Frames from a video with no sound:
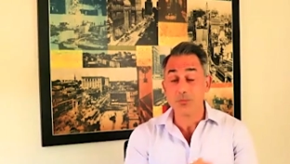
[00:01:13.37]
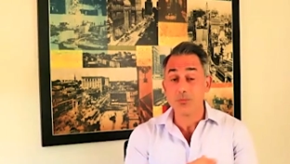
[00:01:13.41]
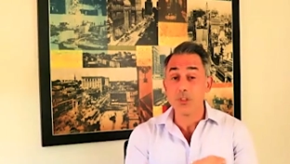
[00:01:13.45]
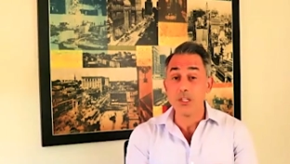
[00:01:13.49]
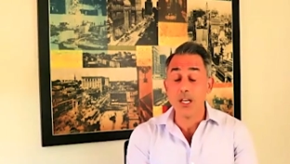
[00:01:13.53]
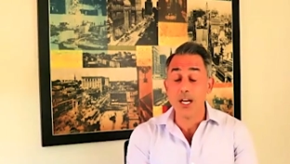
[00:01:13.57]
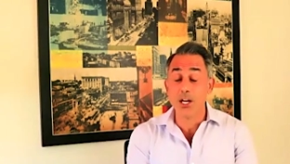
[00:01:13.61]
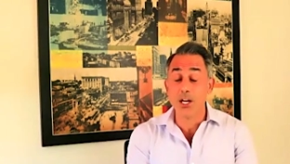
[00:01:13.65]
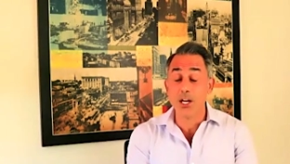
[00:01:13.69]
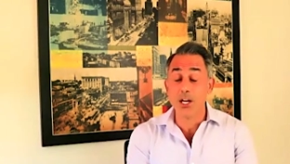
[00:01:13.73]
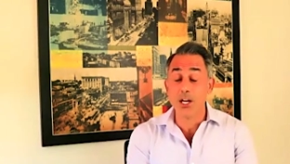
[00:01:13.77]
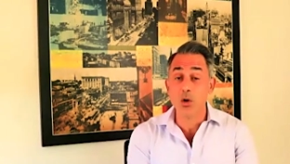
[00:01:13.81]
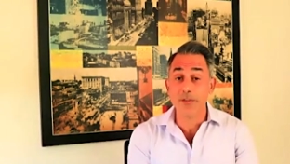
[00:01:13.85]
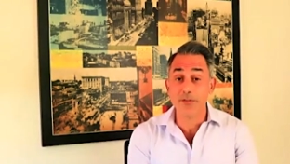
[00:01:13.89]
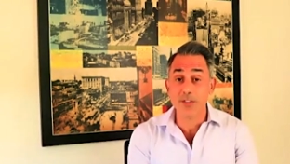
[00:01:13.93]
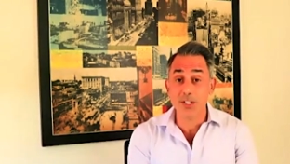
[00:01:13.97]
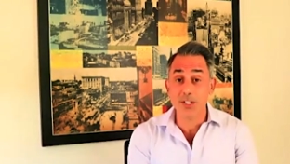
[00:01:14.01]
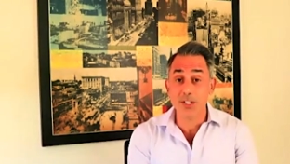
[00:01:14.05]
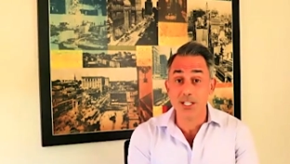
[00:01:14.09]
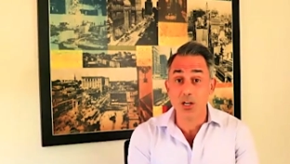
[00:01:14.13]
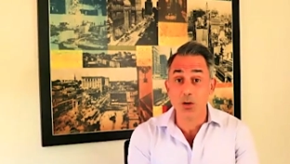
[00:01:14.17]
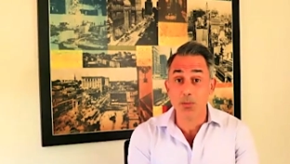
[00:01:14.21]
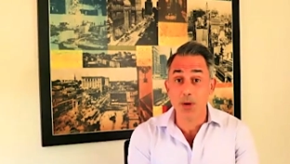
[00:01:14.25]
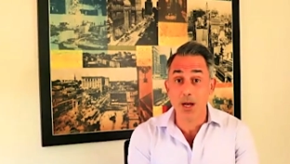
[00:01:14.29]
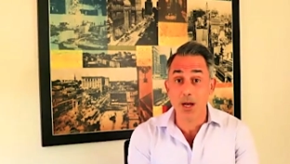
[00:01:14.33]
I don't have to
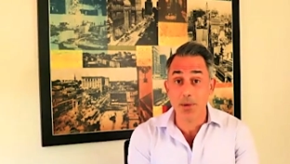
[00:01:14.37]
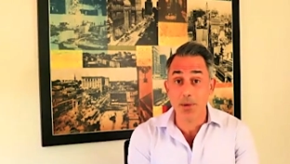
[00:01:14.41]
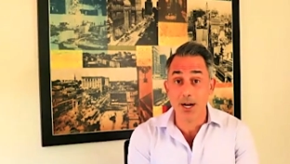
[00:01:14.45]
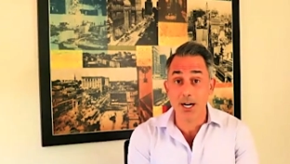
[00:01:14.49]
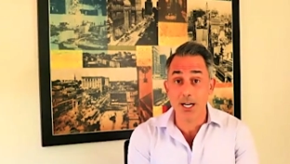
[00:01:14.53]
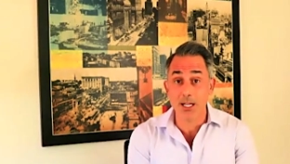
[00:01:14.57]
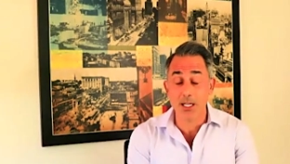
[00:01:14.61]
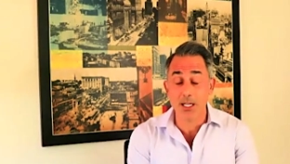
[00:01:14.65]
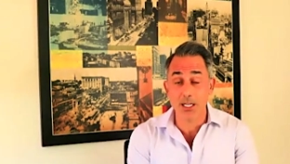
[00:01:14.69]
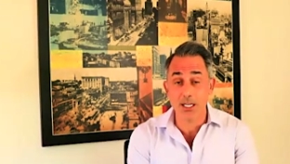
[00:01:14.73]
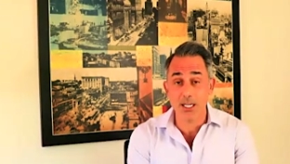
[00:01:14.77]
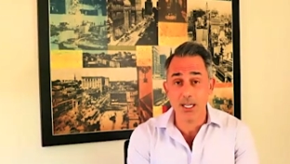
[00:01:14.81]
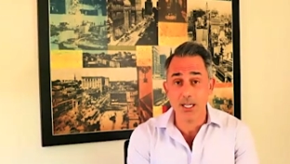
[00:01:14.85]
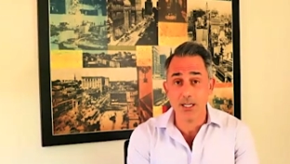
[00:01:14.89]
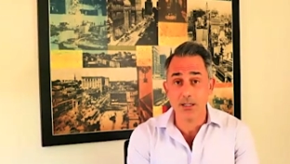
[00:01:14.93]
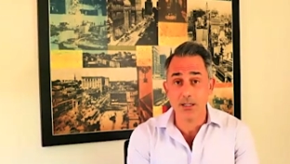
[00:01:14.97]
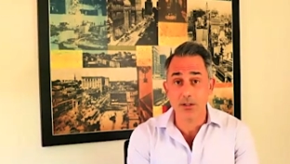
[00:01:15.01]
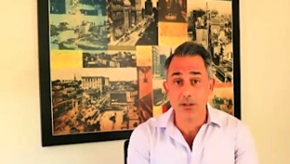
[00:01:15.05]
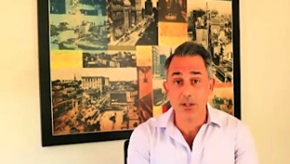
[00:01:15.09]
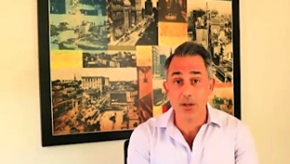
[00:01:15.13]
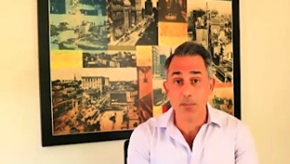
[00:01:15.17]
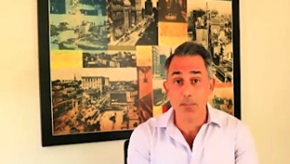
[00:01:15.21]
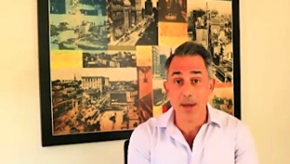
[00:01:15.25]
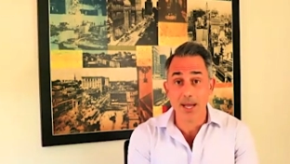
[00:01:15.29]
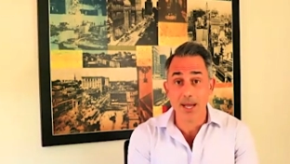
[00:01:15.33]
tell my body to heal. The
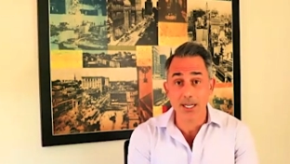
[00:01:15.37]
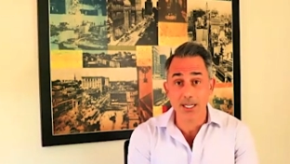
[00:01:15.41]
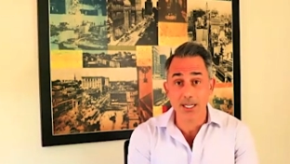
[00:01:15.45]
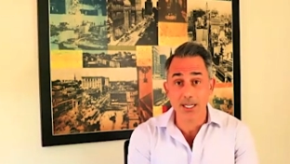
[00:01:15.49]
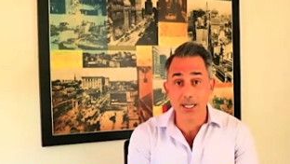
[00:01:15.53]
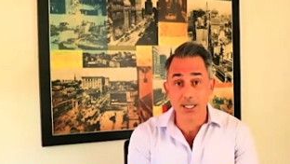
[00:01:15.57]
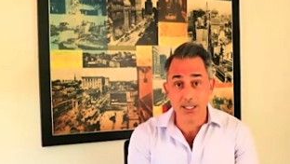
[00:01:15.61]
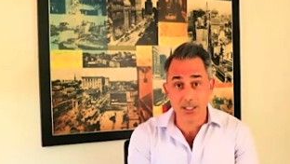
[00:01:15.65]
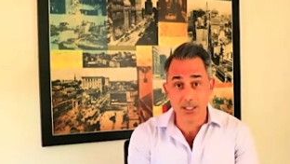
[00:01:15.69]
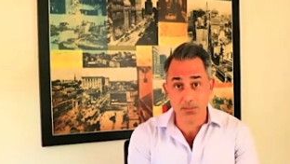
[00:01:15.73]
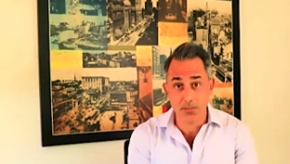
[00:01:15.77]
mechanism